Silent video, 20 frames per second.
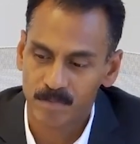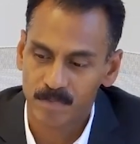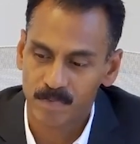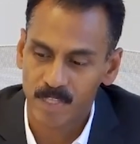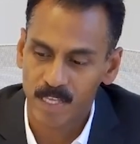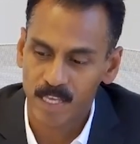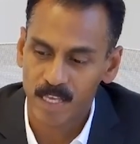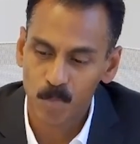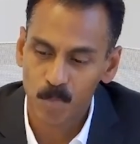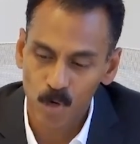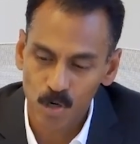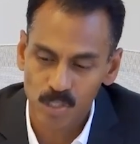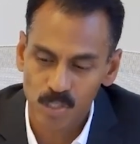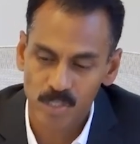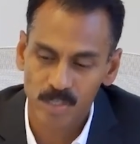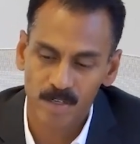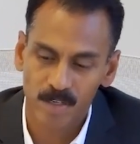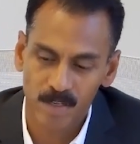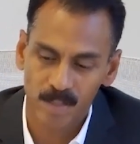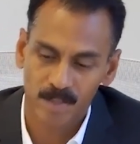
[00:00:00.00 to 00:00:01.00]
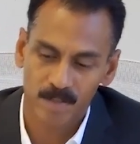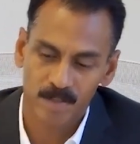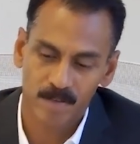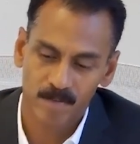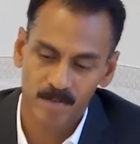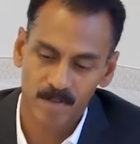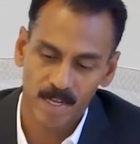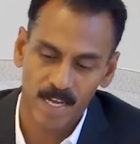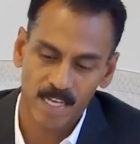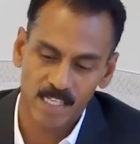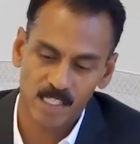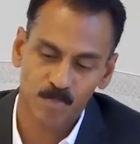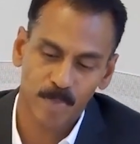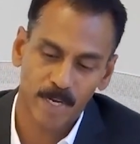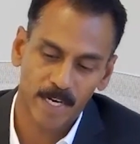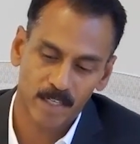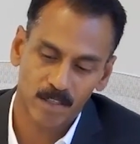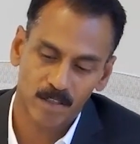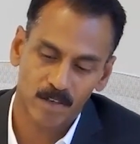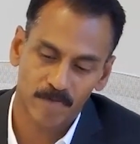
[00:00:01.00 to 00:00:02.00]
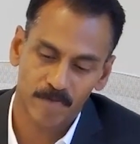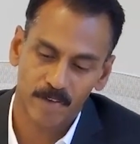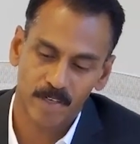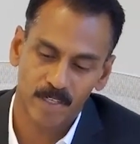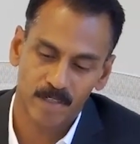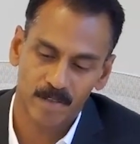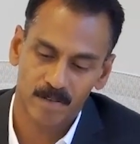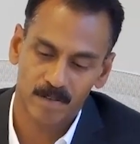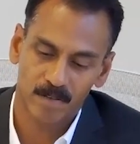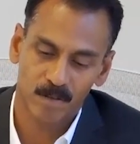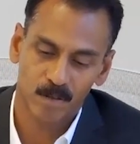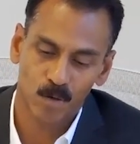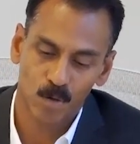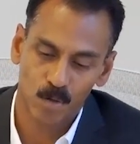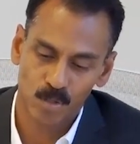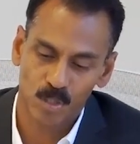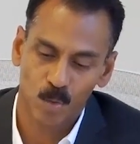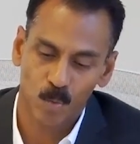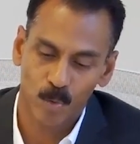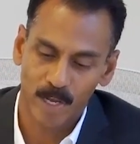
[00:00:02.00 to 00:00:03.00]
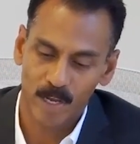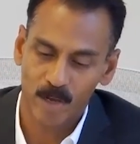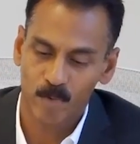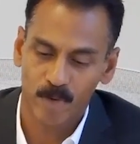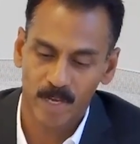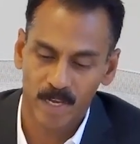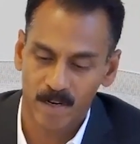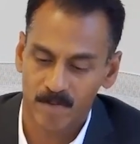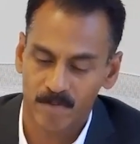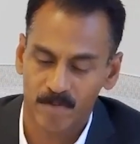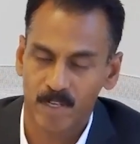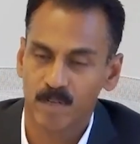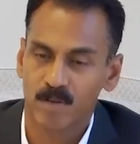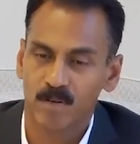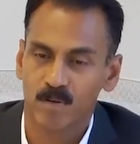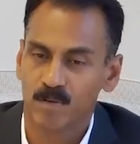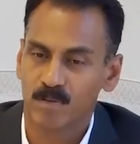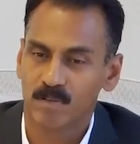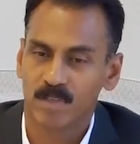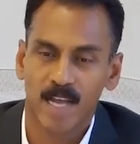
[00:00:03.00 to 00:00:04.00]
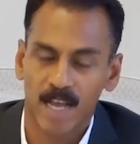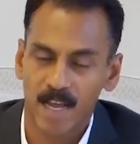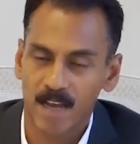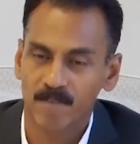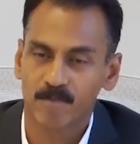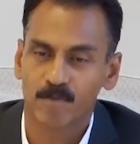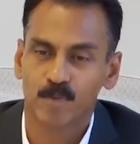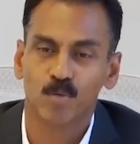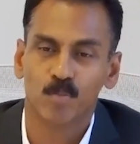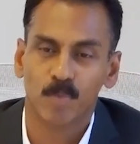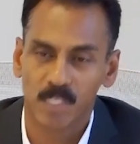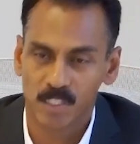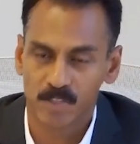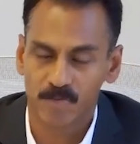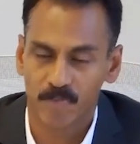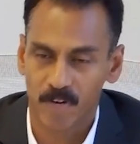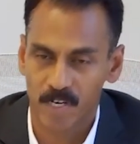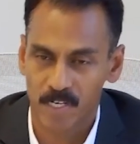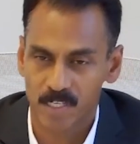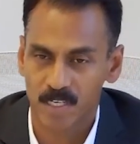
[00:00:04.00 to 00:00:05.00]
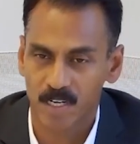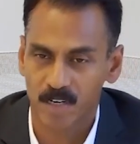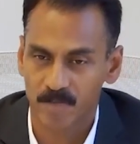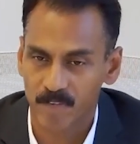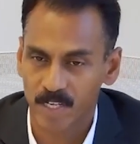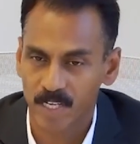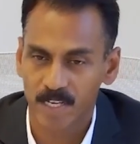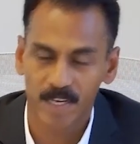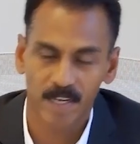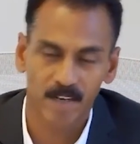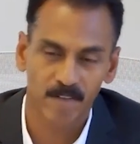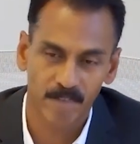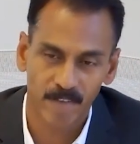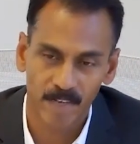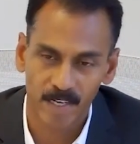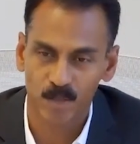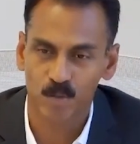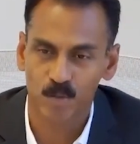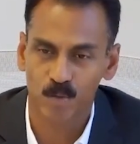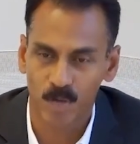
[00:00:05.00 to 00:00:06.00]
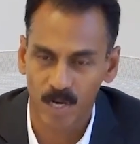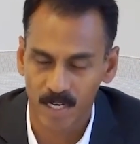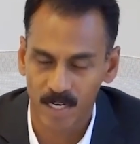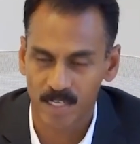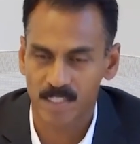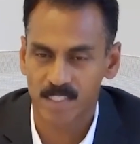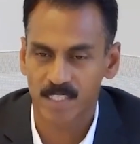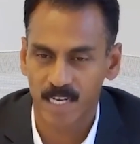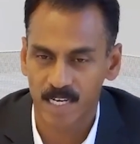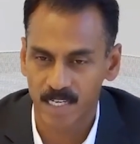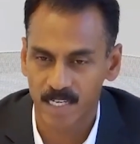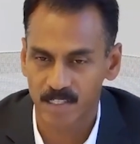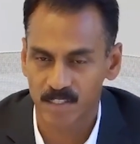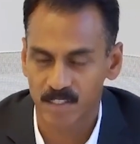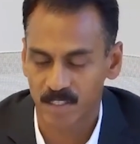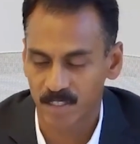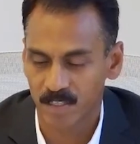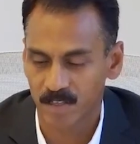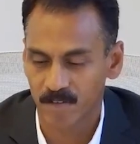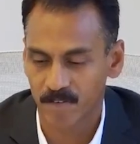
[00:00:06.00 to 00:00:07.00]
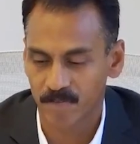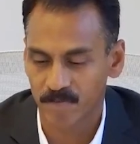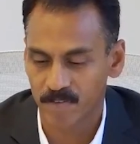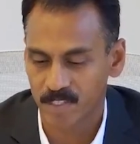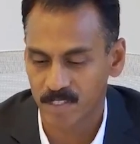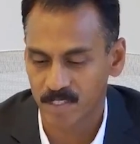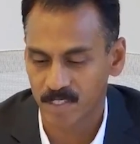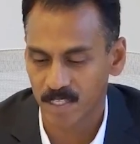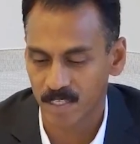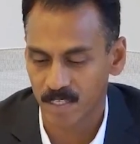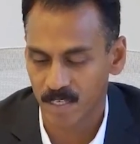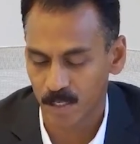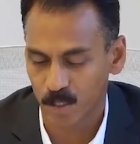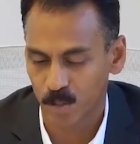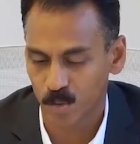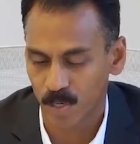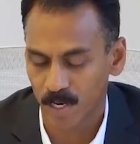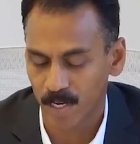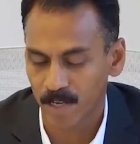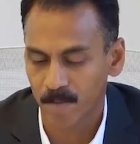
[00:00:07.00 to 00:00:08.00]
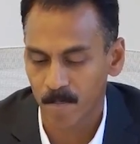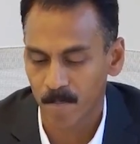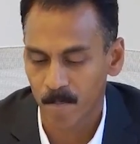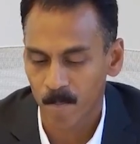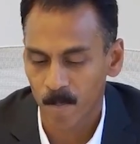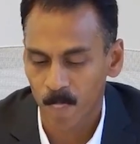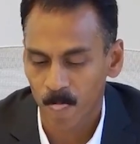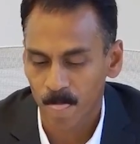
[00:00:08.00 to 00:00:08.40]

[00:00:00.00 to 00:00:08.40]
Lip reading: emotional aspect of it goes away, where we don't have too much friction. We kind of get to understand each other when we see eye to eye.